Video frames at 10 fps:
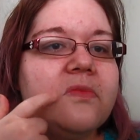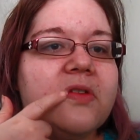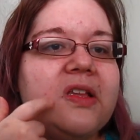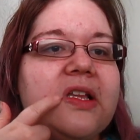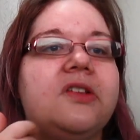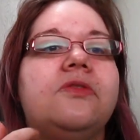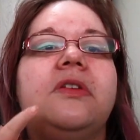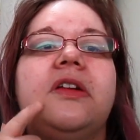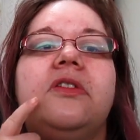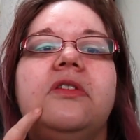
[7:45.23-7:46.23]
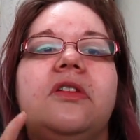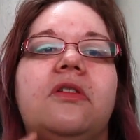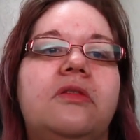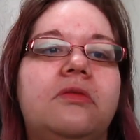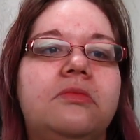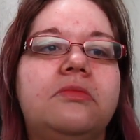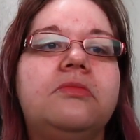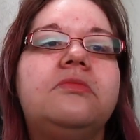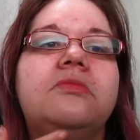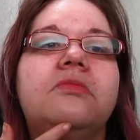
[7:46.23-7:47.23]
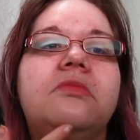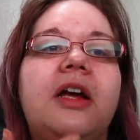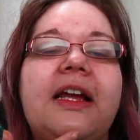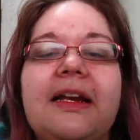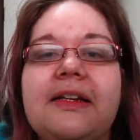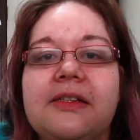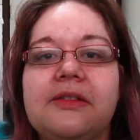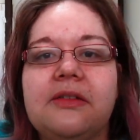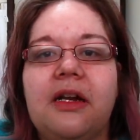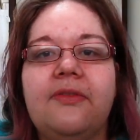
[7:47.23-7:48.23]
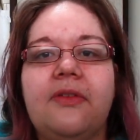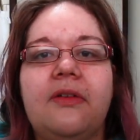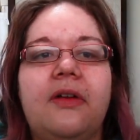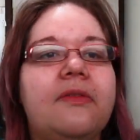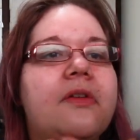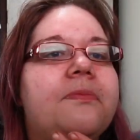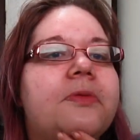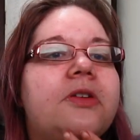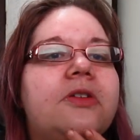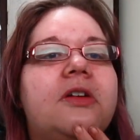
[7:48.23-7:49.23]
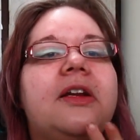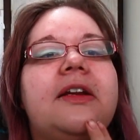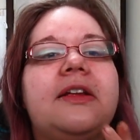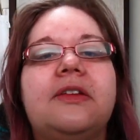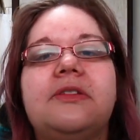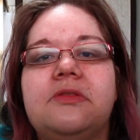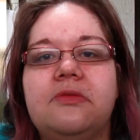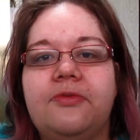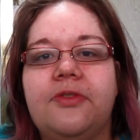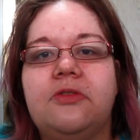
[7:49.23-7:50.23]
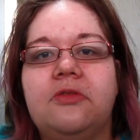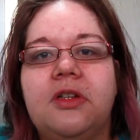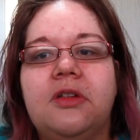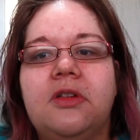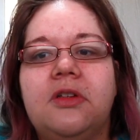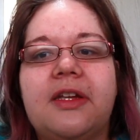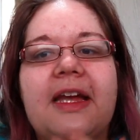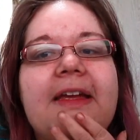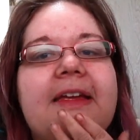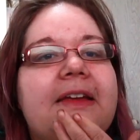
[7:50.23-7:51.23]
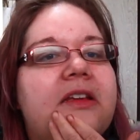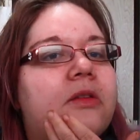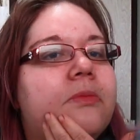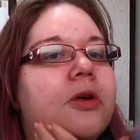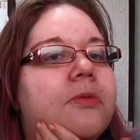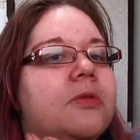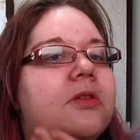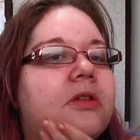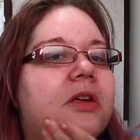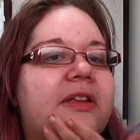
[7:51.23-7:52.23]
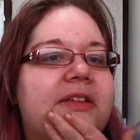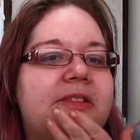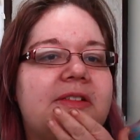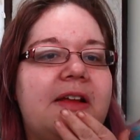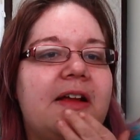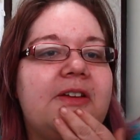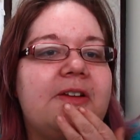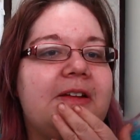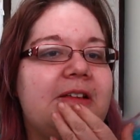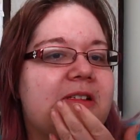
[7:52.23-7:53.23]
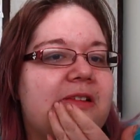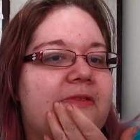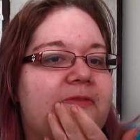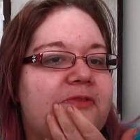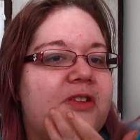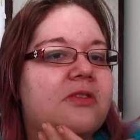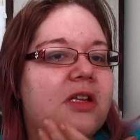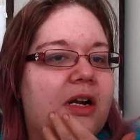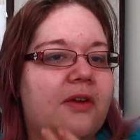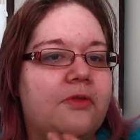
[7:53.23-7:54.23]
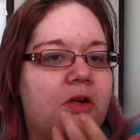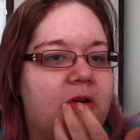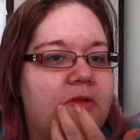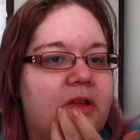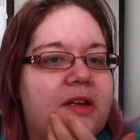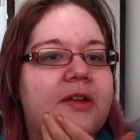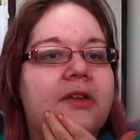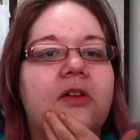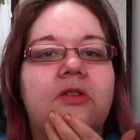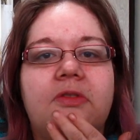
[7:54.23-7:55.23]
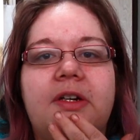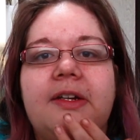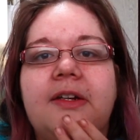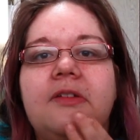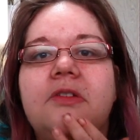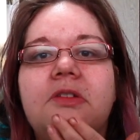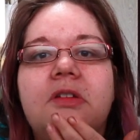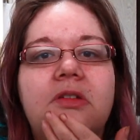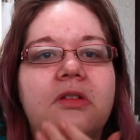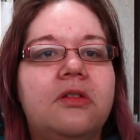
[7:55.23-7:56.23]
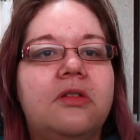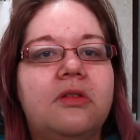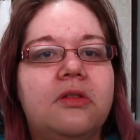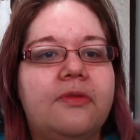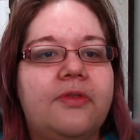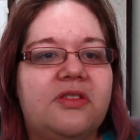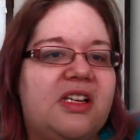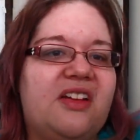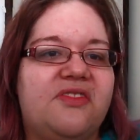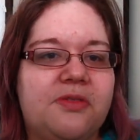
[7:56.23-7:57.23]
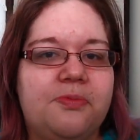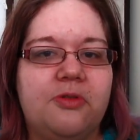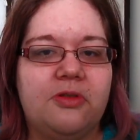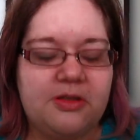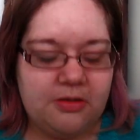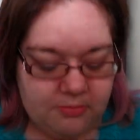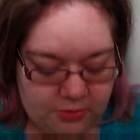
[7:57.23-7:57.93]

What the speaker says: Think that's really good. And it doesn't, I've put it on and it doesn't feel cakey at the moment. It doesn't even feel like I've got anything on right now. Feels like I've just put in some